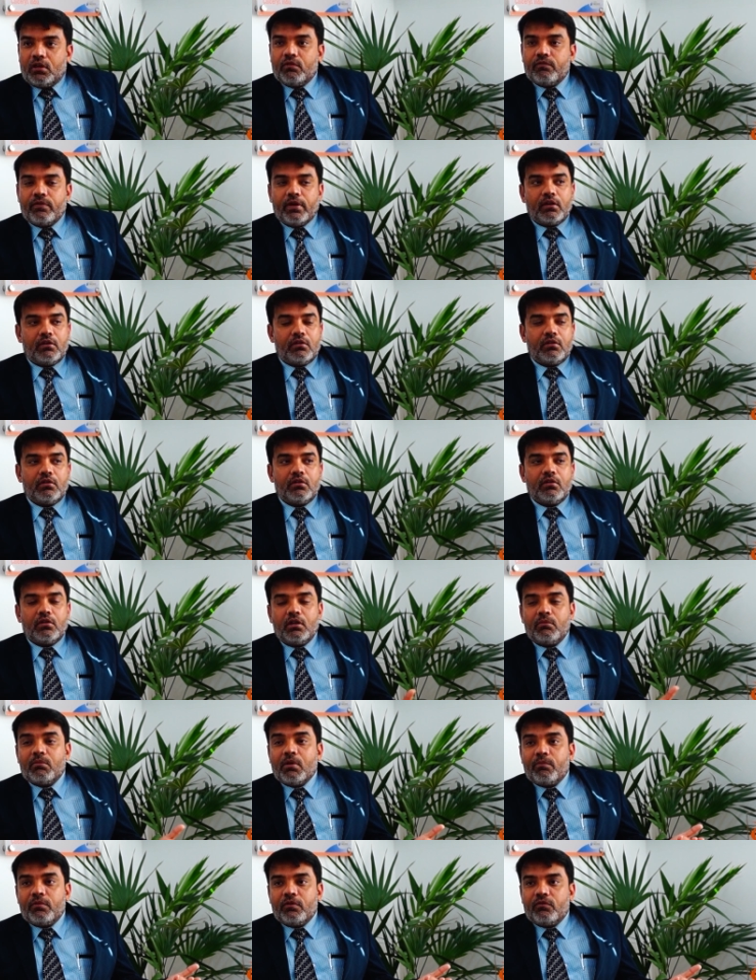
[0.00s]
In fact, uh,
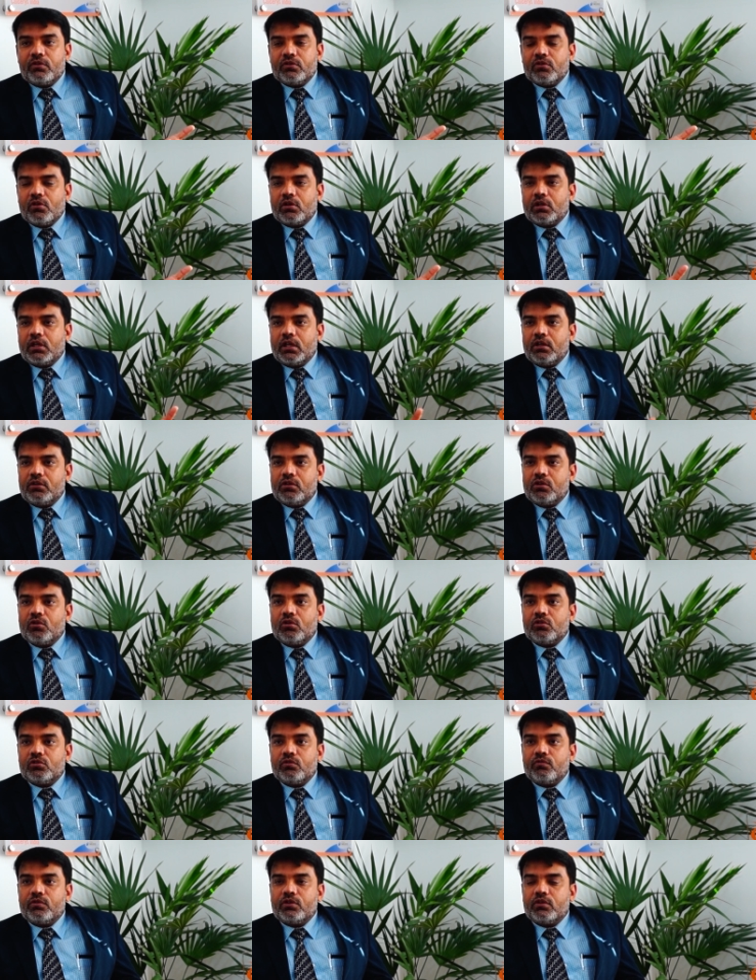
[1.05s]
in my previous organization,
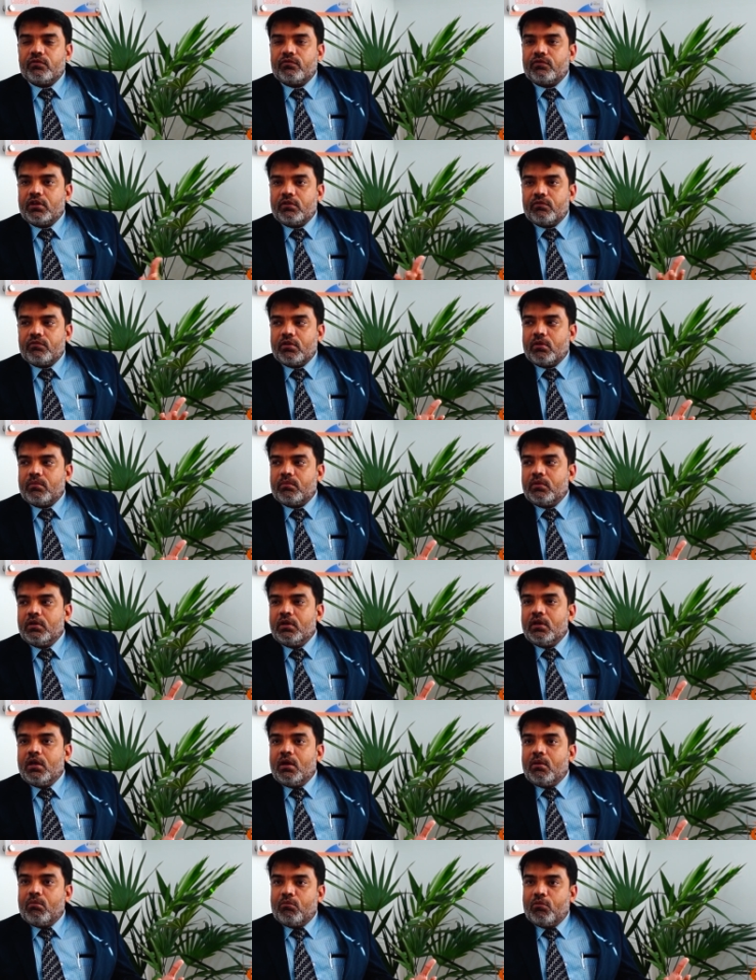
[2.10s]
also we shifted from
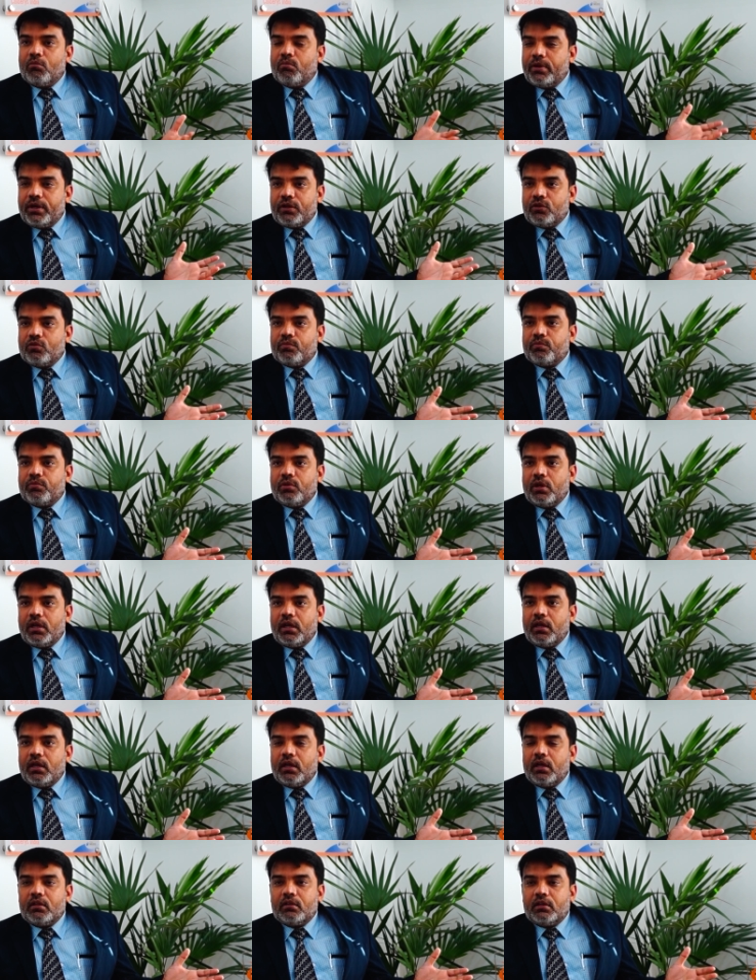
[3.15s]
Mumbai to
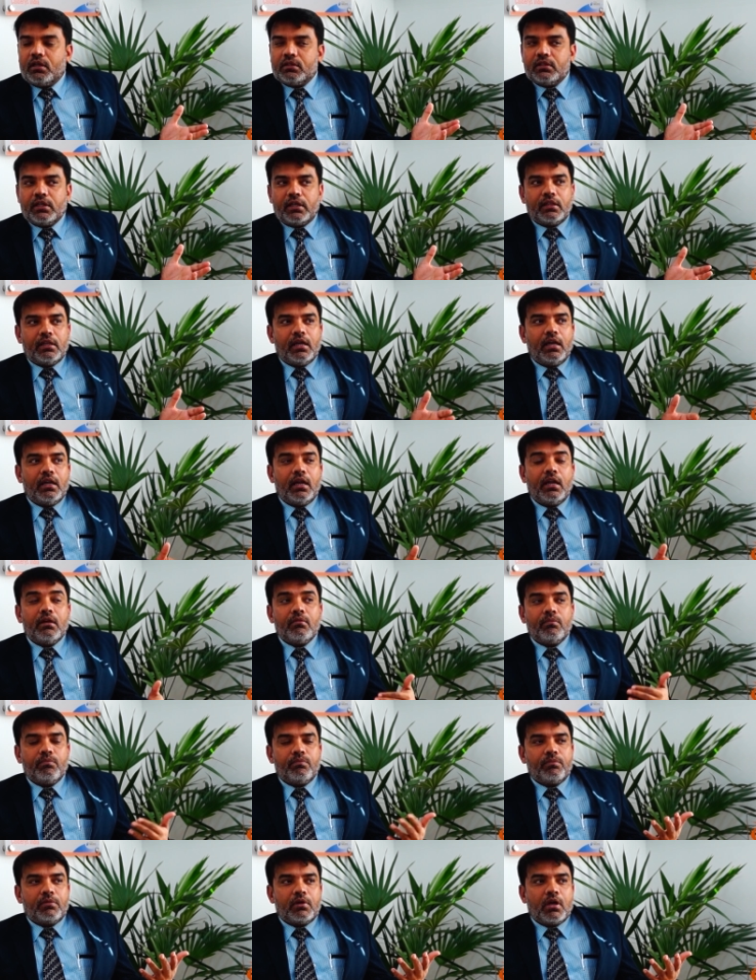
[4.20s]
Pune and things like that.
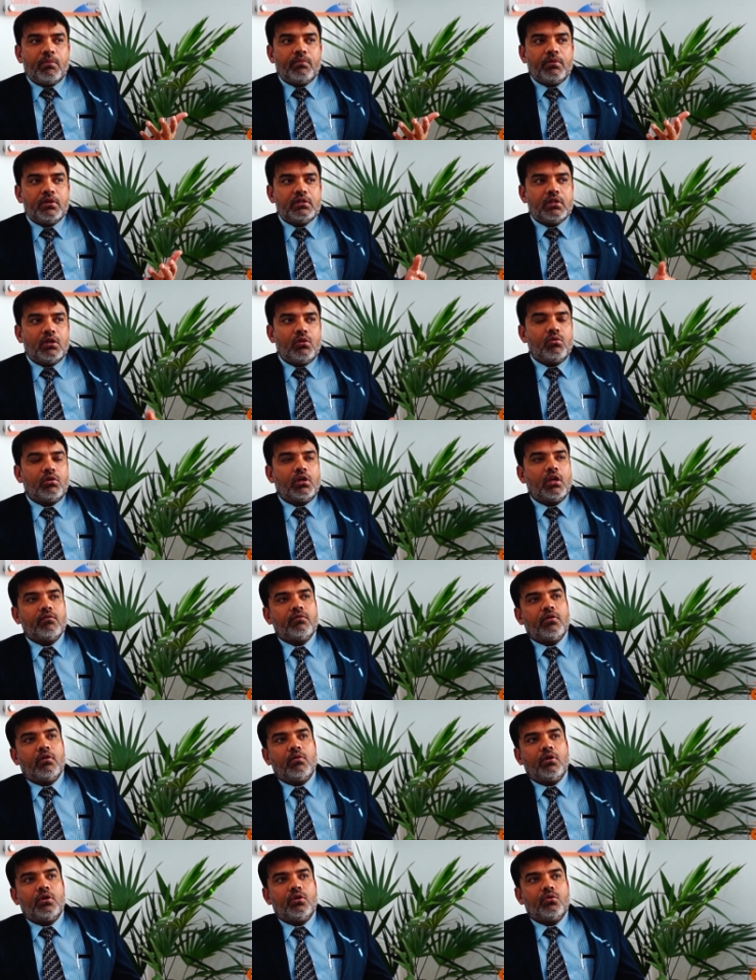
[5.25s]
And companies are looking
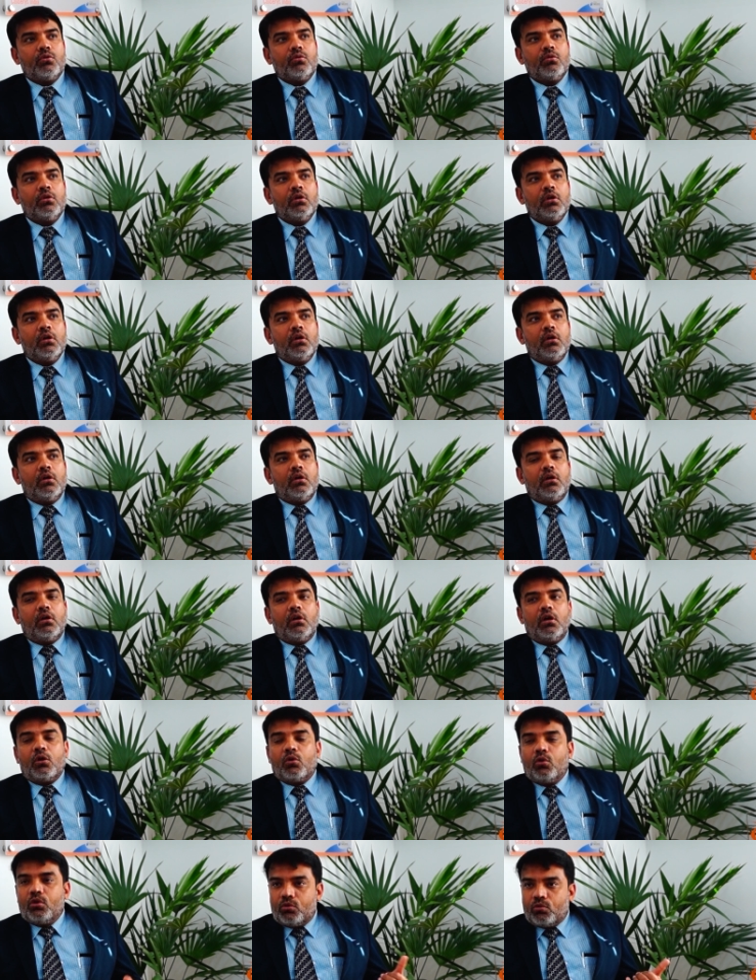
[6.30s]
forward to
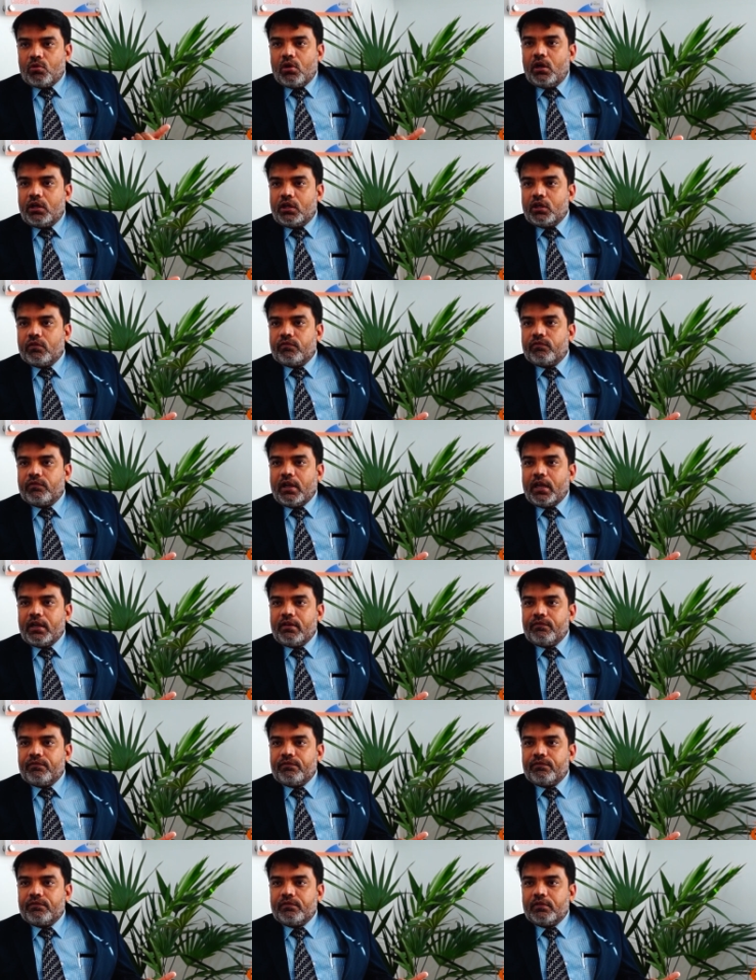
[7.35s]
a good quality of
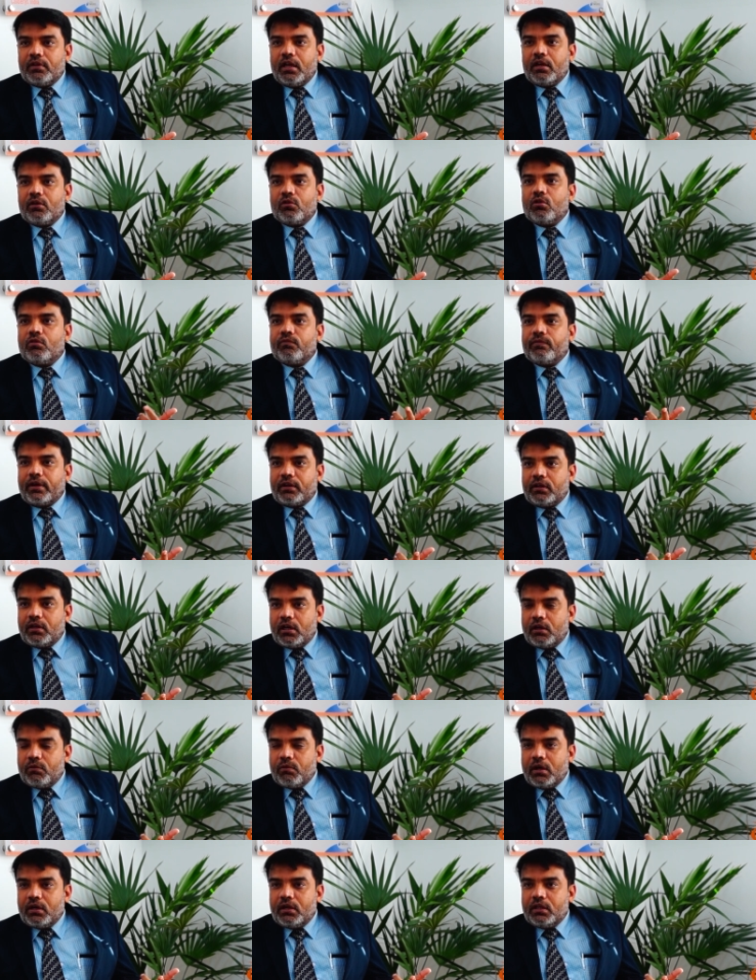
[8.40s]
life and good factor
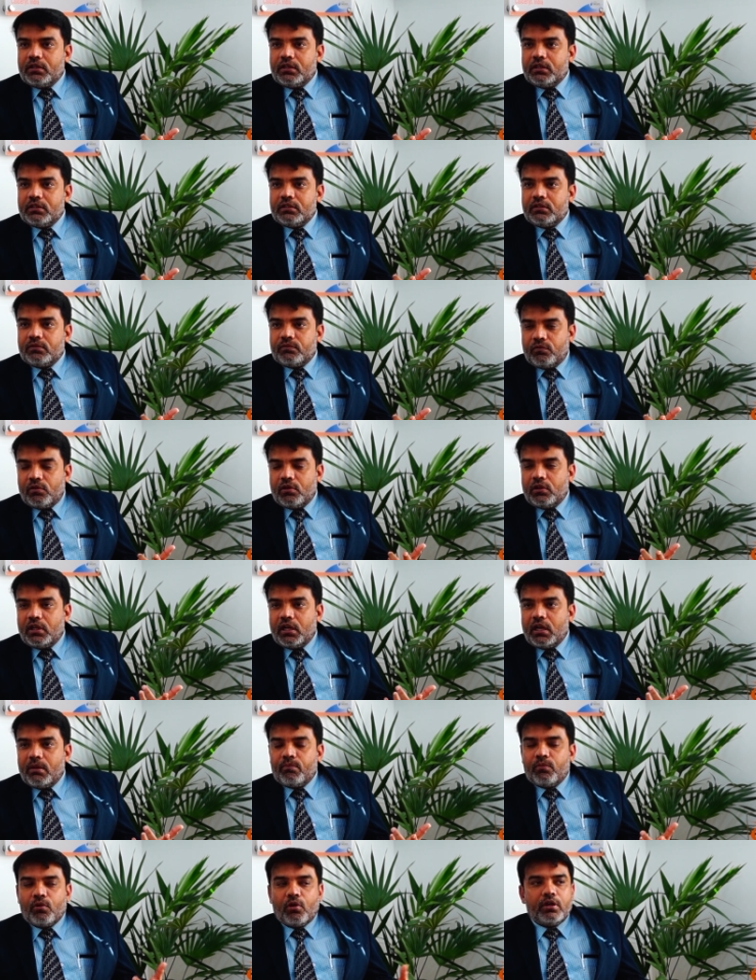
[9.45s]
advantages for their
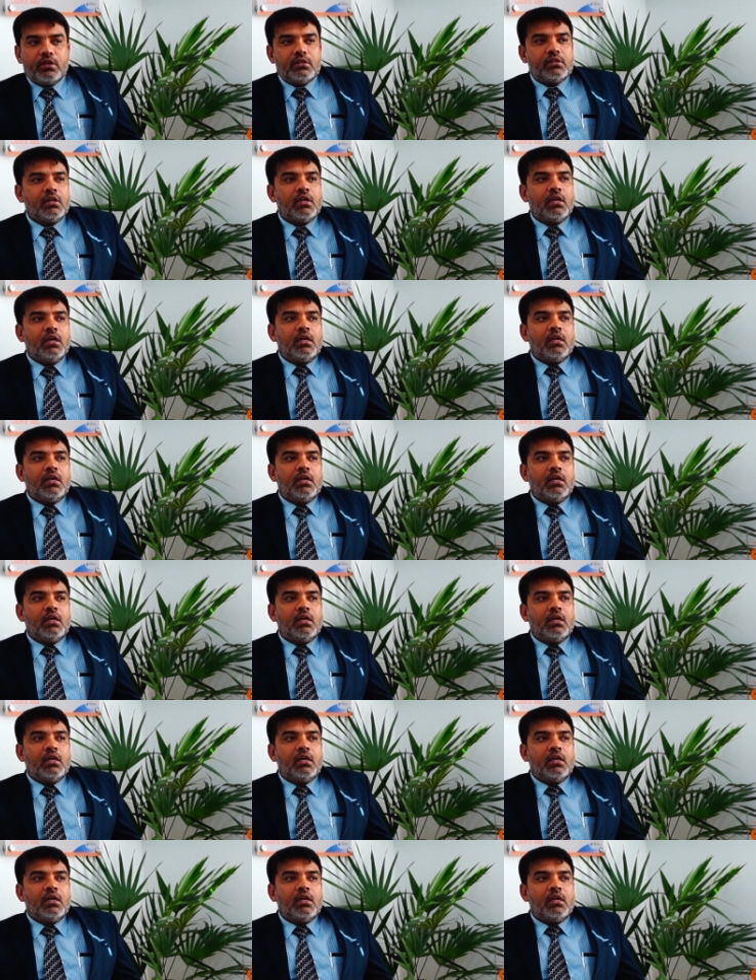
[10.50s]
employees